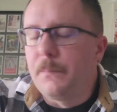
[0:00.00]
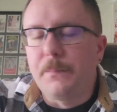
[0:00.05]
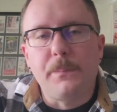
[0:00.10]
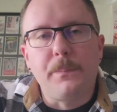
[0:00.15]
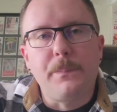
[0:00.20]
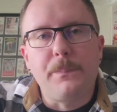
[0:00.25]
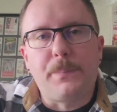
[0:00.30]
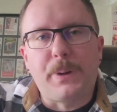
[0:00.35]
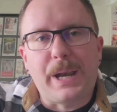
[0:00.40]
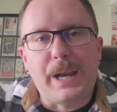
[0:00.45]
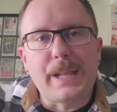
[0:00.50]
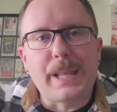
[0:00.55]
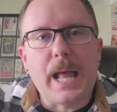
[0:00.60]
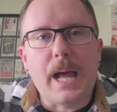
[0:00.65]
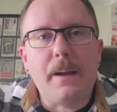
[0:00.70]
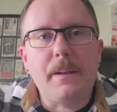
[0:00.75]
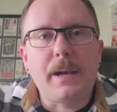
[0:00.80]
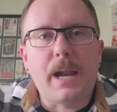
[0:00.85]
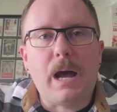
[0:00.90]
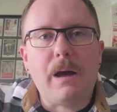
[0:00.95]
But in
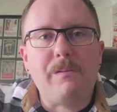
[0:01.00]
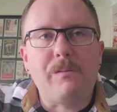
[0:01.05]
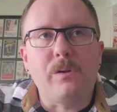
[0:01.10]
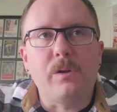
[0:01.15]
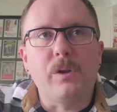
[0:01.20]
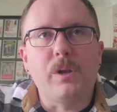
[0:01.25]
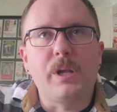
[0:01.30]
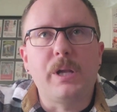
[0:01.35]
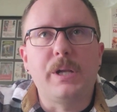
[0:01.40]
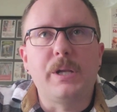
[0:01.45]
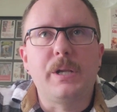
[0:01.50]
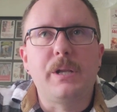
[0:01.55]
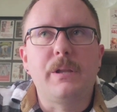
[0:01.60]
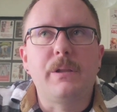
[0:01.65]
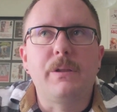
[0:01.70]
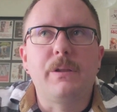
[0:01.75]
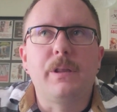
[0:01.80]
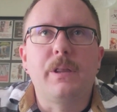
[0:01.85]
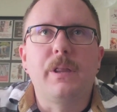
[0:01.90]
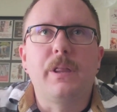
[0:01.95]
that novel,
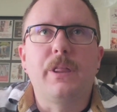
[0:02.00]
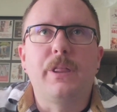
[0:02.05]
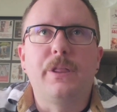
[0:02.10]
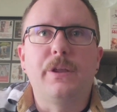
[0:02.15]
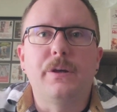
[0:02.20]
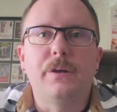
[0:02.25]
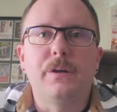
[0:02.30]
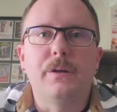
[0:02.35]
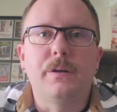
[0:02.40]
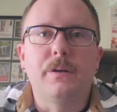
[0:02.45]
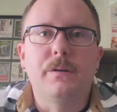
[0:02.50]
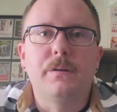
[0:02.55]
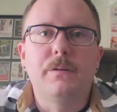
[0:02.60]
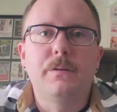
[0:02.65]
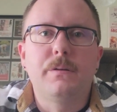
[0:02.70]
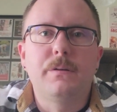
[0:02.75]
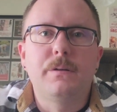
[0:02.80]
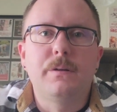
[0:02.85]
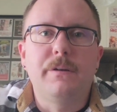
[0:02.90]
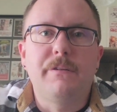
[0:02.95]
the
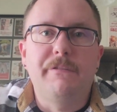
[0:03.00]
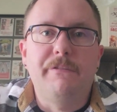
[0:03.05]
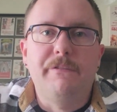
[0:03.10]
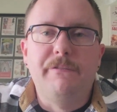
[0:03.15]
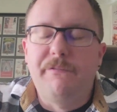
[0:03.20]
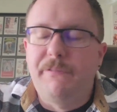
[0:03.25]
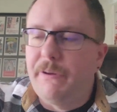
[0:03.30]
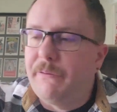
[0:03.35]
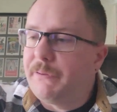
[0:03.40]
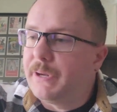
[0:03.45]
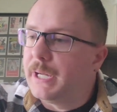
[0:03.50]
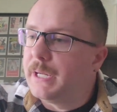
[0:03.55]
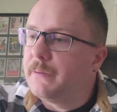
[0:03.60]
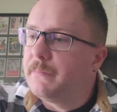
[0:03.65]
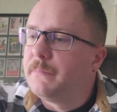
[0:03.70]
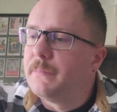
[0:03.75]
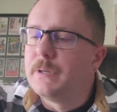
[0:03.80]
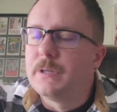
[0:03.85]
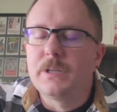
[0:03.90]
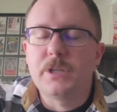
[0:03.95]
Vivian,
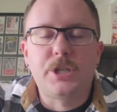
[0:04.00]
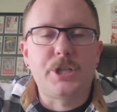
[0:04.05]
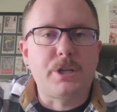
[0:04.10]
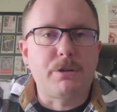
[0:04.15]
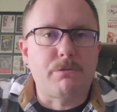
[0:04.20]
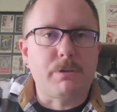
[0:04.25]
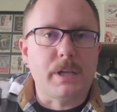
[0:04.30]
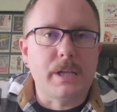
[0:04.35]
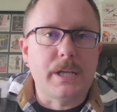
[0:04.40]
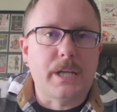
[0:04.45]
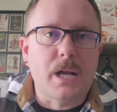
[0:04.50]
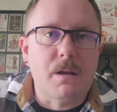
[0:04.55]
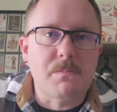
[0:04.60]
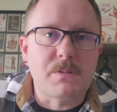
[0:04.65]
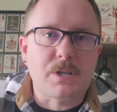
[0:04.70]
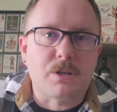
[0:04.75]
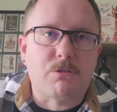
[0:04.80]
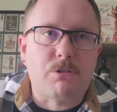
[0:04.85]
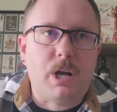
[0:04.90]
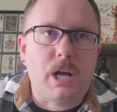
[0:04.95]
she really comes
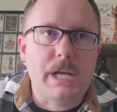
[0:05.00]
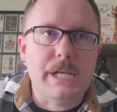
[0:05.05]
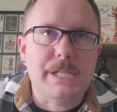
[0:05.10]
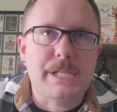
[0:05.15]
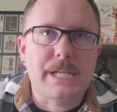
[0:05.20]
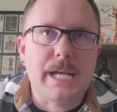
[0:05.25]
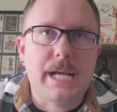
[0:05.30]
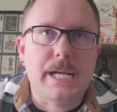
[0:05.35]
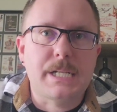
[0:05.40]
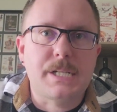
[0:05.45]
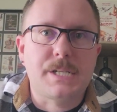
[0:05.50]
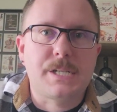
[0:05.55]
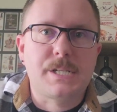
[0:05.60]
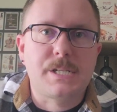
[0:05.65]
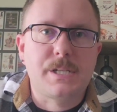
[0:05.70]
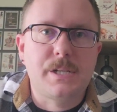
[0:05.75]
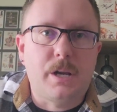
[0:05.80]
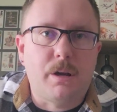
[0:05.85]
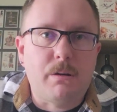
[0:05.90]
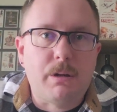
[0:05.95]
across as
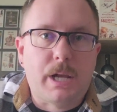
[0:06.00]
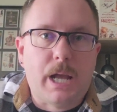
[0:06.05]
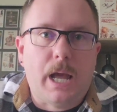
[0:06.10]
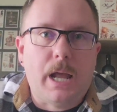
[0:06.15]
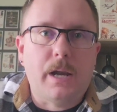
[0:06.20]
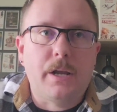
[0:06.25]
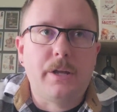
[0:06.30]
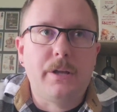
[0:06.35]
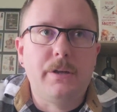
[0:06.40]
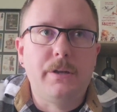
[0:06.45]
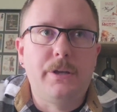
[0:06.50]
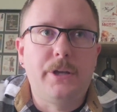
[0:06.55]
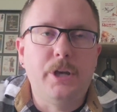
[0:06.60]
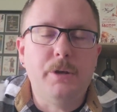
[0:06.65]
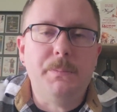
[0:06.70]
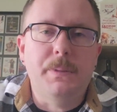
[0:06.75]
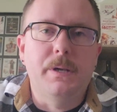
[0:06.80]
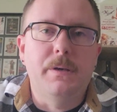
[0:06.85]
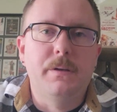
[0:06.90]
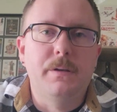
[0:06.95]
kind of
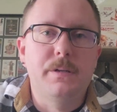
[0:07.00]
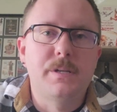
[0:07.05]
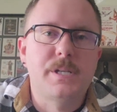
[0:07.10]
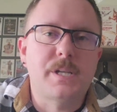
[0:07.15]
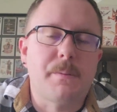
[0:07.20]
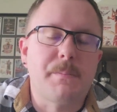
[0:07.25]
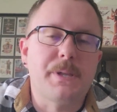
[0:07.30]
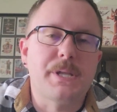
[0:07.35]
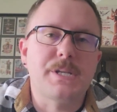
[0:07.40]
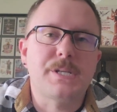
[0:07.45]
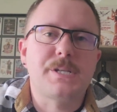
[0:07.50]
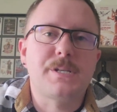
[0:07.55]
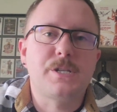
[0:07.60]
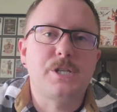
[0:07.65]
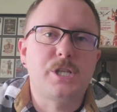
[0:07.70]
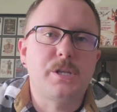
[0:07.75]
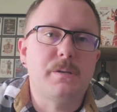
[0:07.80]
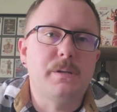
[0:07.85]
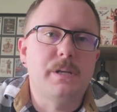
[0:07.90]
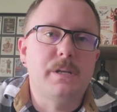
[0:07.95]
human. Some of
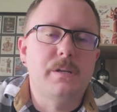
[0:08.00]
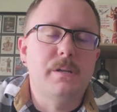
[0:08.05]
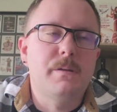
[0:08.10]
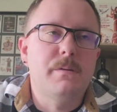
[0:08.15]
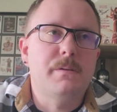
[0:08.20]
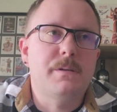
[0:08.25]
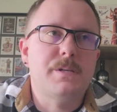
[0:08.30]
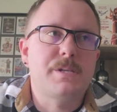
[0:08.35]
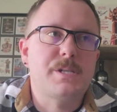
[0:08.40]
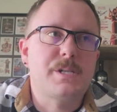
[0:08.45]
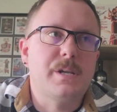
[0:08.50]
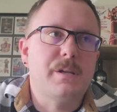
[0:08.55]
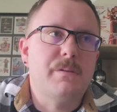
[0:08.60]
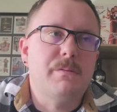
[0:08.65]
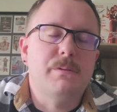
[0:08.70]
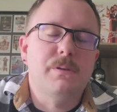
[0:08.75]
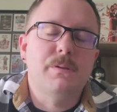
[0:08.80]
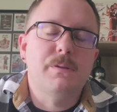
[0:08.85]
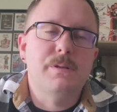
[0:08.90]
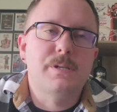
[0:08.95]
this
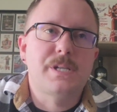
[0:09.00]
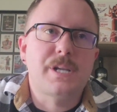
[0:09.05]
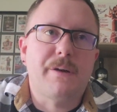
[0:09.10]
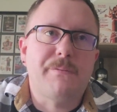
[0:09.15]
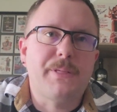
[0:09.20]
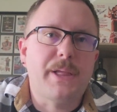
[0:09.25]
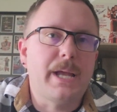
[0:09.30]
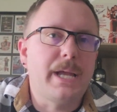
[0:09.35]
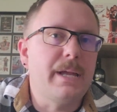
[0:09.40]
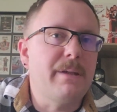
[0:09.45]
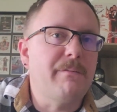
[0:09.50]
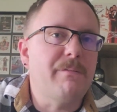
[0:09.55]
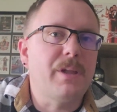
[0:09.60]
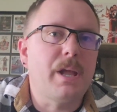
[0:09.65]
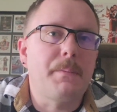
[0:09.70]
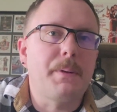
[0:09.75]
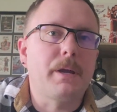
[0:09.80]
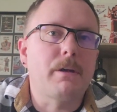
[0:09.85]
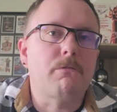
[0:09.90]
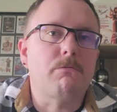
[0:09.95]
stuff that Ian
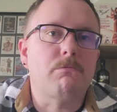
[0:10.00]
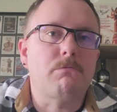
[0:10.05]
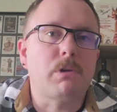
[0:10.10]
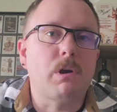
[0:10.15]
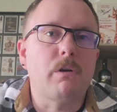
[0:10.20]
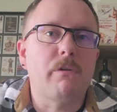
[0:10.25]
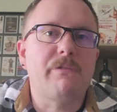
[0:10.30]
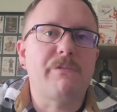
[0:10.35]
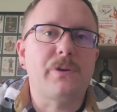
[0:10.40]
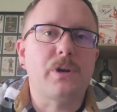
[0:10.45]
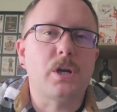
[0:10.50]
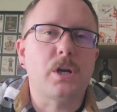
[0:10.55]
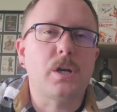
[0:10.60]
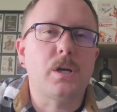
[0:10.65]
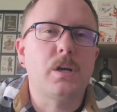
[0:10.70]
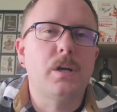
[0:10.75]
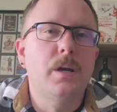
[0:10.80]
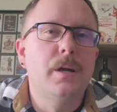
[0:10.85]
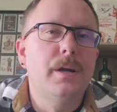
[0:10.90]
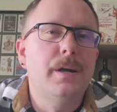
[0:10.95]
Fleming wrote for
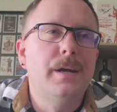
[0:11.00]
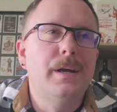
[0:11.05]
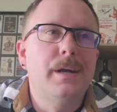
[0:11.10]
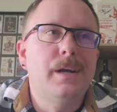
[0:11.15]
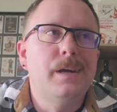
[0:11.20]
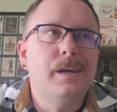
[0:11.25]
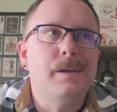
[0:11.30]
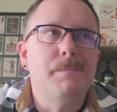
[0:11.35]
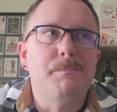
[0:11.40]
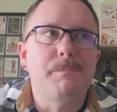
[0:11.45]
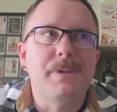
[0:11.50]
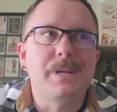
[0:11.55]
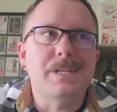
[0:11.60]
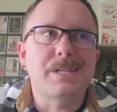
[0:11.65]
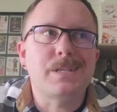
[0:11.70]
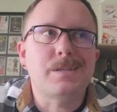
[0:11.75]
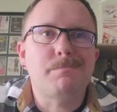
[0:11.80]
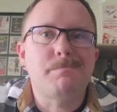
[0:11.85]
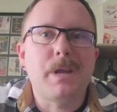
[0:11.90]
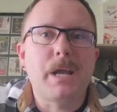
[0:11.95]
her, is
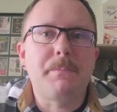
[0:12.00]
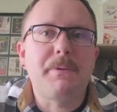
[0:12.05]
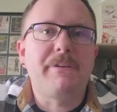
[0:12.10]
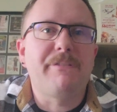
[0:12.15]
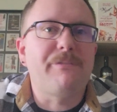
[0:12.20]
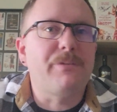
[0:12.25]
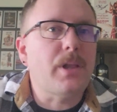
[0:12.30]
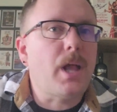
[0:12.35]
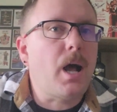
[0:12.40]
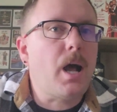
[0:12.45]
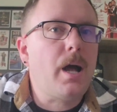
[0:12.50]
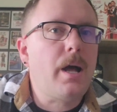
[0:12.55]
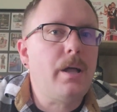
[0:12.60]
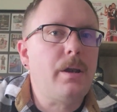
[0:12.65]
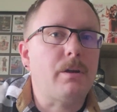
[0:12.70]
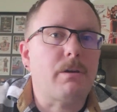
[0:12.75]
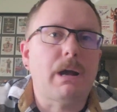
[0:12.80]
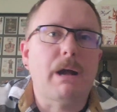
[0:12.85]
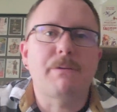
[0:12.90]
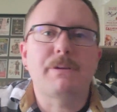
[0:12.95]
it maybe flawed
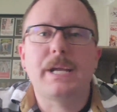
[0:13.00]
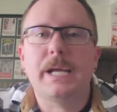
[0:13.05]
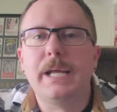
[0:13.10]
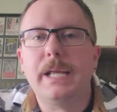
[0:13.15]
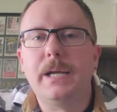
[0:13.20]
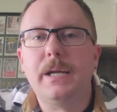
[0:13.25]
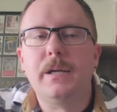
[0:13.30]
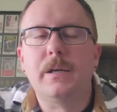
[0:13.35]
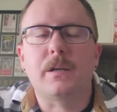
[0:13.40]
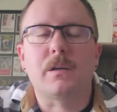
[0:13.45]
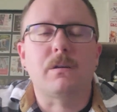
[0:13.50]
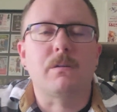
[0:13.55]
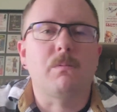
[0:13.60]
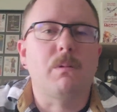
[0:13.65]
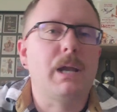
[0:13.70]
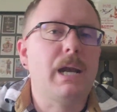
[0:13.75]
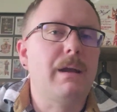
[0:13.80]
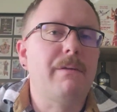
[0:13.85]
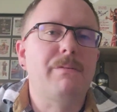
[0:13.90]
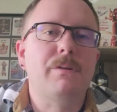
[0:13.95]
or outdated or
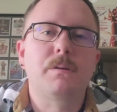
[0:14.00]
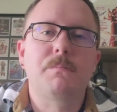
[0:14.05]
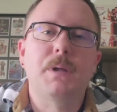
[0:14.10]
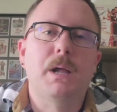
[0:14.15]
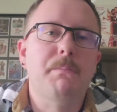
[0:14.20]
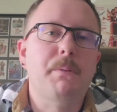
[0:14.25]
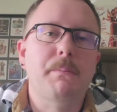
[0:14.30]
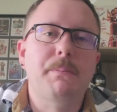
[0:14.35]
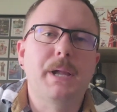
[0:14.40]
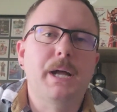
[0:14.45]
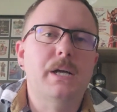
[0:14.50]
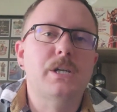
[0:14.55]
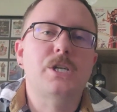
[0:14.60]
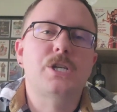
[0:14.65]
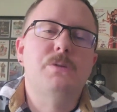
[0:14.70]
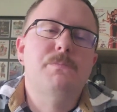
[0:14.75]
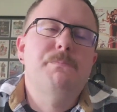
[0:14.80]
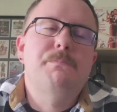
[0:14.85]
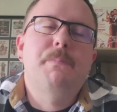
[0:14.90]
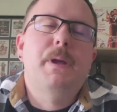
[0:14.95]
whatever? Blah blah blah.
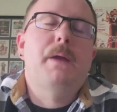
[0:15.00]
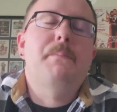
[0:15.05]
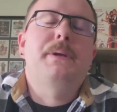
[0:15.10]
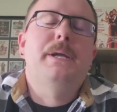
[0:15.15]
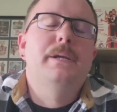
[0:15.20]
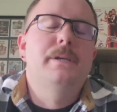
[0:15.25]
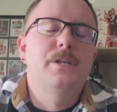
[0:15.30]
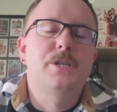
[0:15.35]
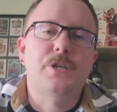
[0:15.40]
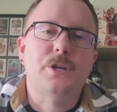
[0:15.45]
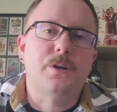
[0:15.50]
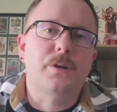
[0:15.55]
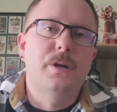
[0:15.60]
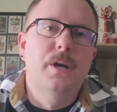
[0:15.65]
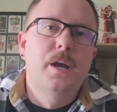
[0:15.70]
Maybe, sure.